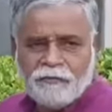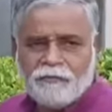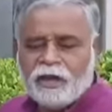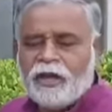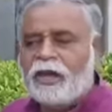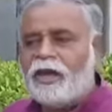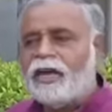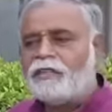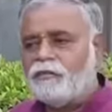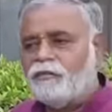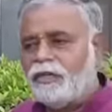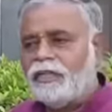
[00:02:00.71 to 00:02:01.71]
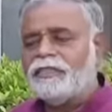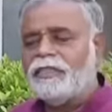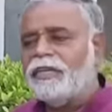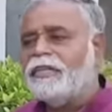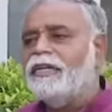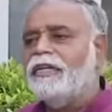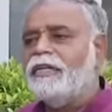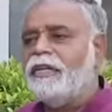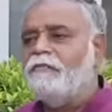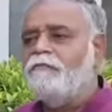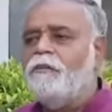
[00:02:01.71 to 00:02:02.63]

Whereas we said the team